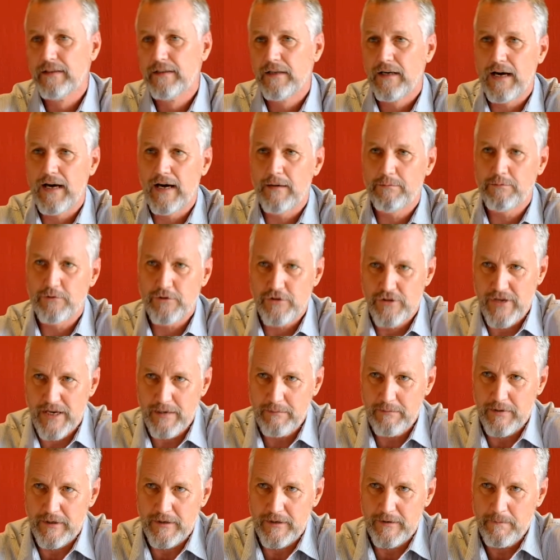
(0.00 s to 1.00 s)
up to
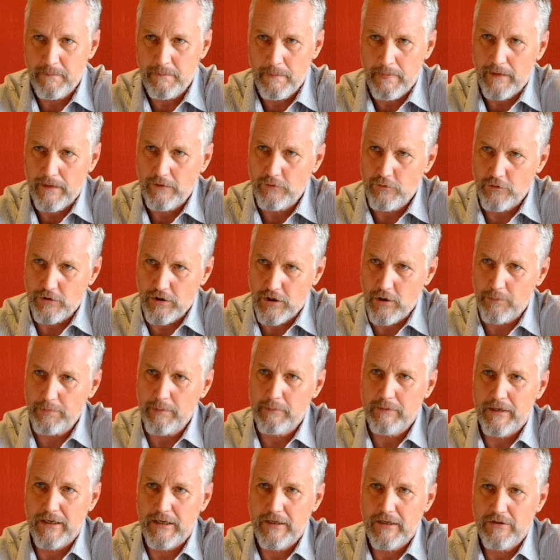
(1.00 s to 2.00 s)
Zambia, to the
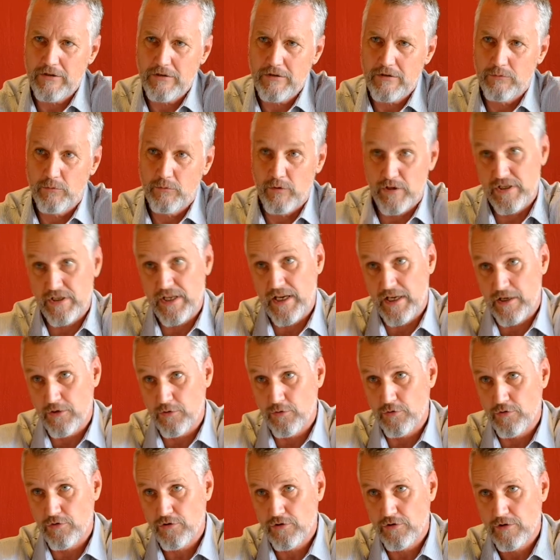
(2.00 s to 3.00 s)
copper mines, which they
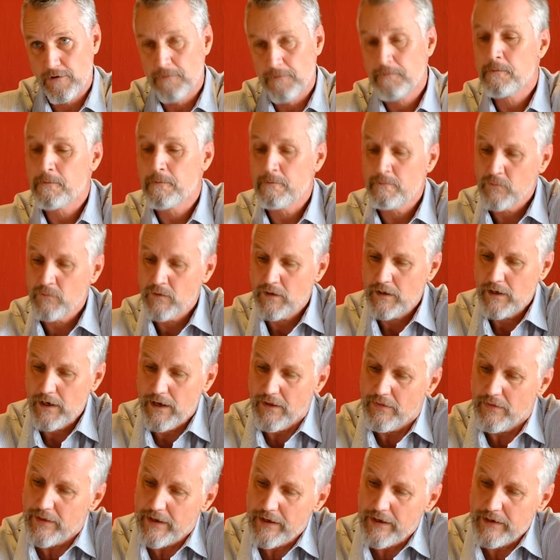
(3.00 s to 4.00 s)
use,
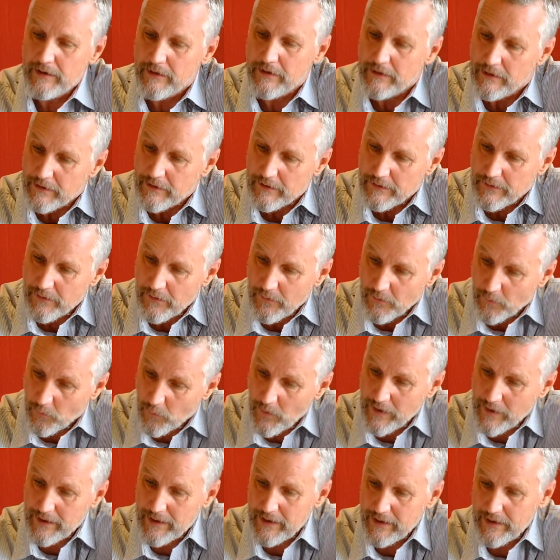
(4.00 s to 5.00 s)
and then
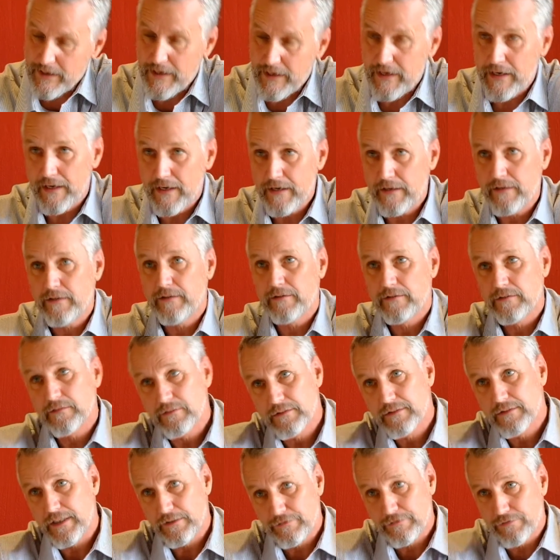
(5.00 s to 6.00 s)
when they're there,
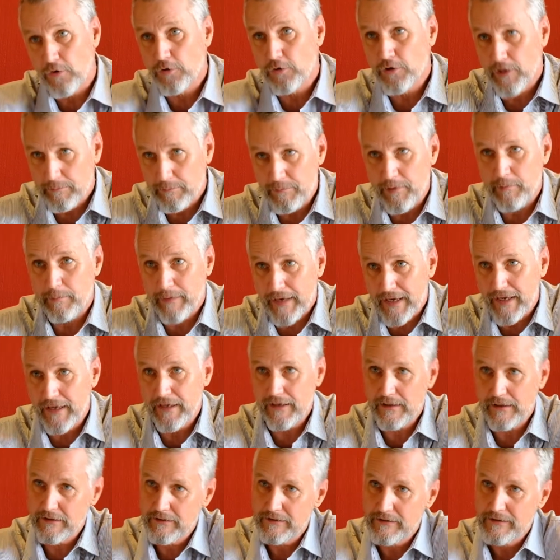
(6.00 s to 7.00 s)
they fold up the
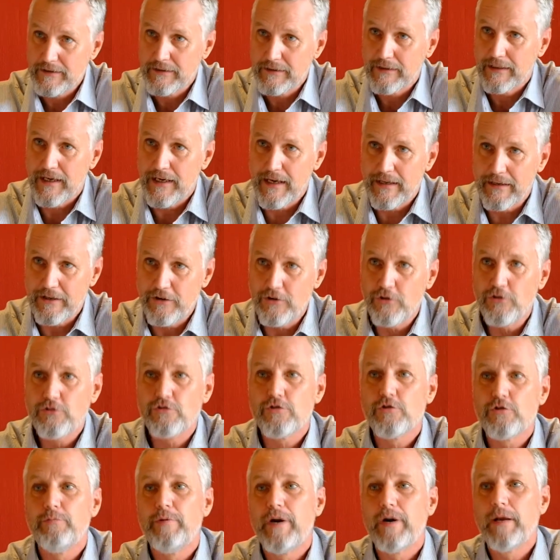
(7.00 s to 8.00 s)
bag and they use
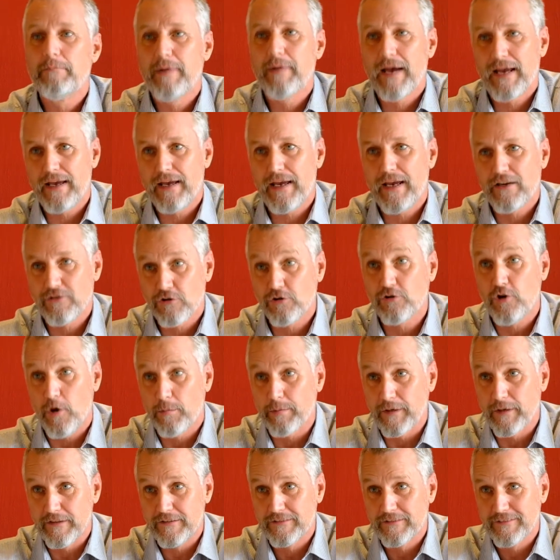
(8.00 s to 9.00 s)
it to bring back actual copper.